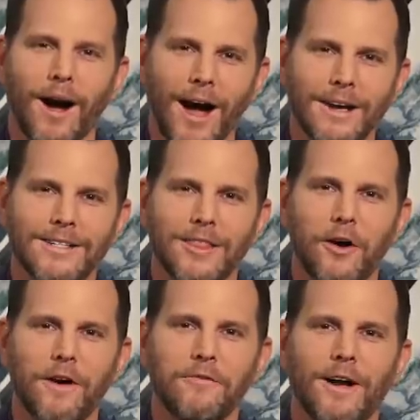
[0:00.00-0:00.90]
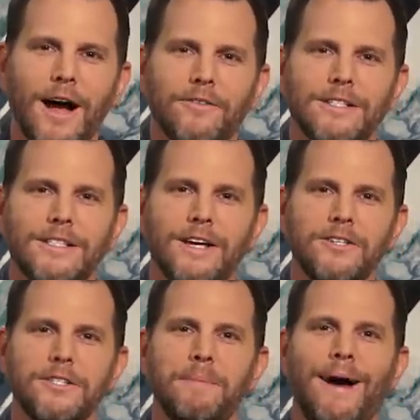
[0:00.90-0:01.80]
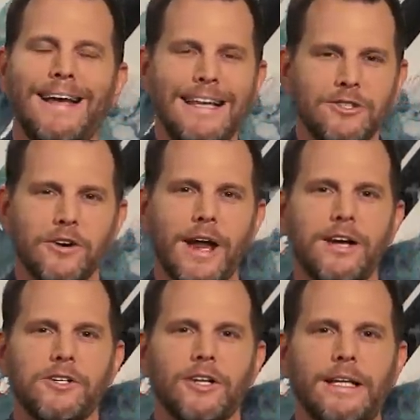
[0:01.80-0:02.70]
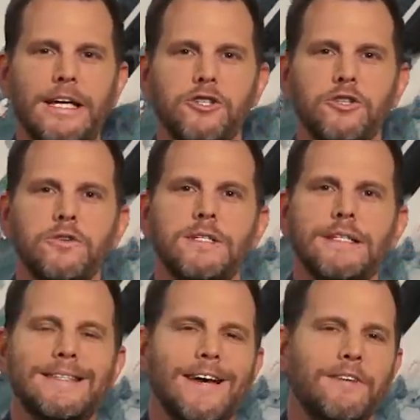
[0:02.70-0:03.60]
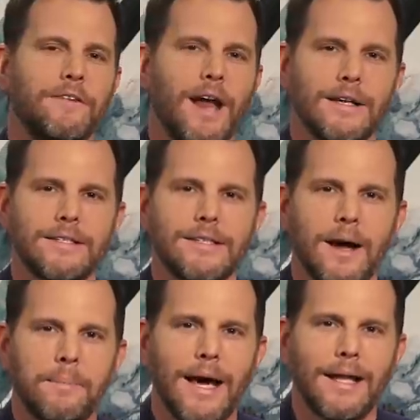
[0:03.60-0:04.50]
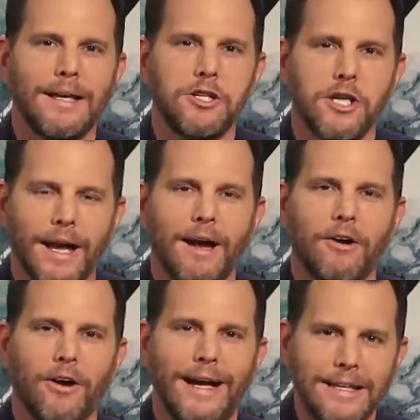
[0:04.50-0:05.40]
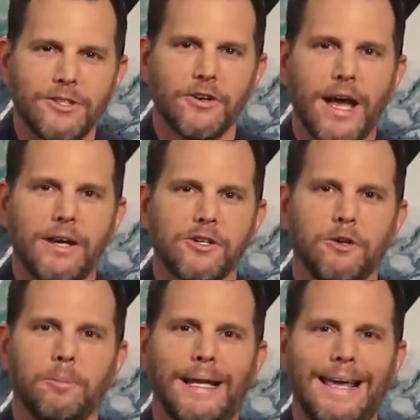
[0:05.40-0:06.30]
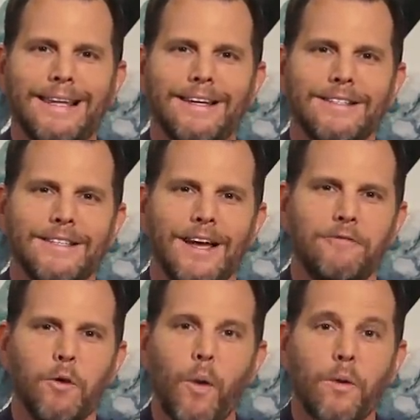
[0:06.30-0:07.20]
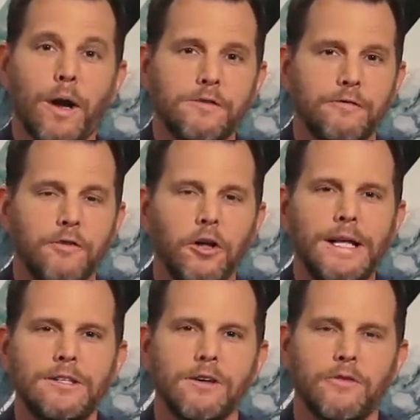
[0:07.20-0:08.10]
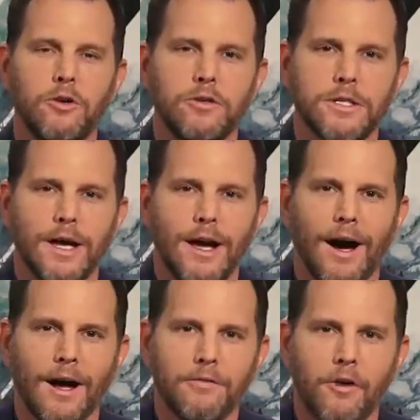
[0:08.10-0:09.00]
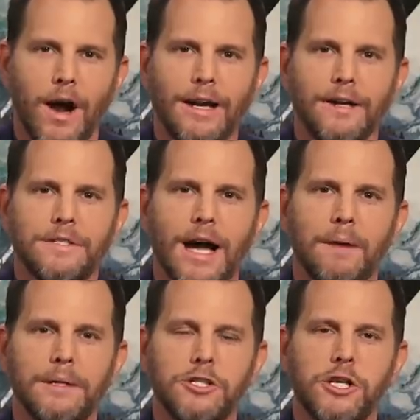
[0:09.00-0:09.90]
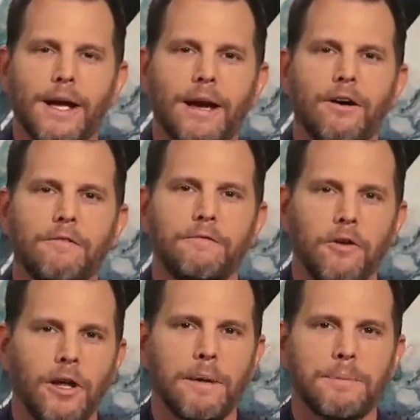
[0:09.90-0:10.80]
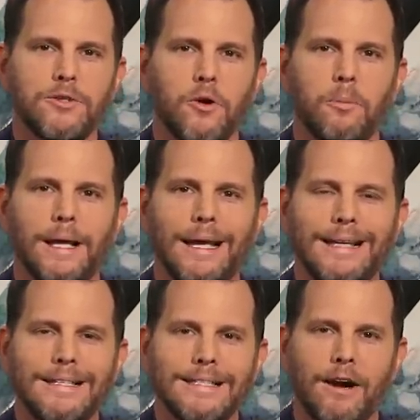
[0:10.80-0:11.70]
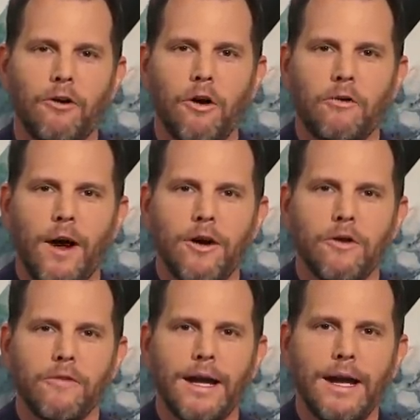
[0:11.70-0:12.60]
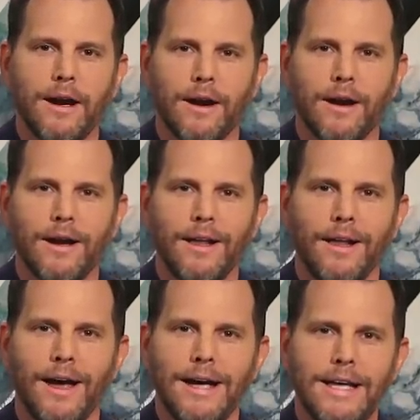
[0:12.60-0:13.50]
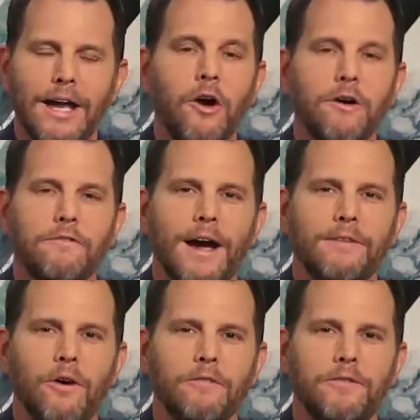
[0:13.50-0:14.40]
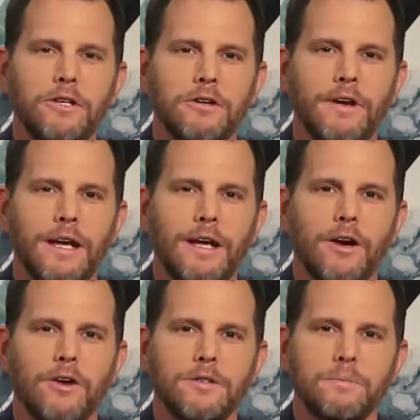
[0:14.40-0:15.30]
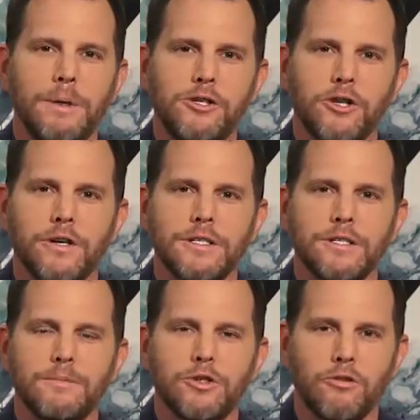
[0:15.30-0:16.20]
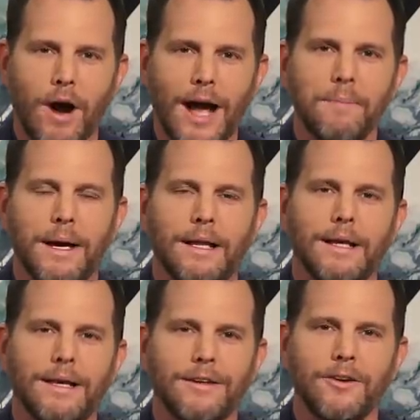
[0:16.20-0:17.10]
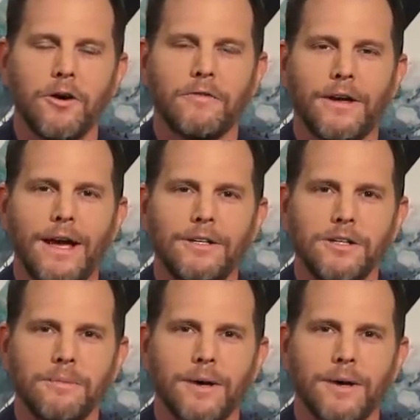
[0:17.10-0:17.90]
honest and thoughtful conversations about international issues instead of nonstop yelling, check out our international playlist. And if you want to watch full interviews on a variety of topics, check out our full episode playlist. They're all right over here. And to get notified of all future videos, be sure to subscribe and click the notification